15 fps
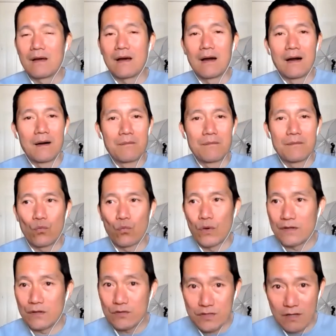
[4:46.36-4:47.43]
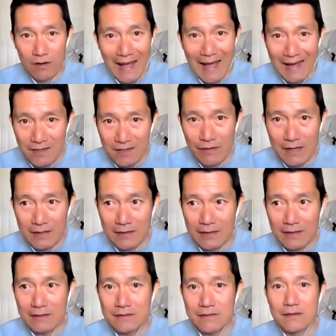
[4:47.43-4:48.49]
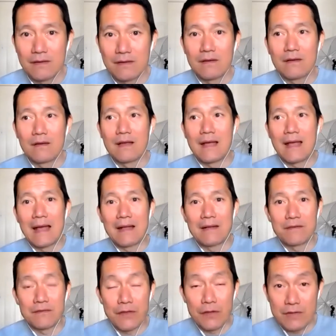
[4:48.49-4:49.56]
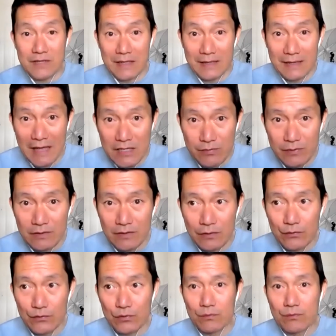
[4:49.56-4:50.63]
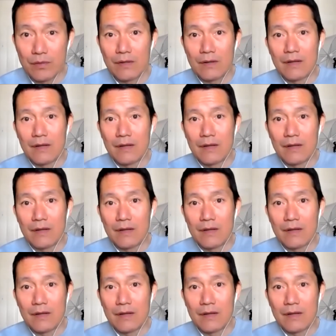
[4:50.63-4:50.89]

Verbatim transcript: um, when you start activating it and there is engagement in the group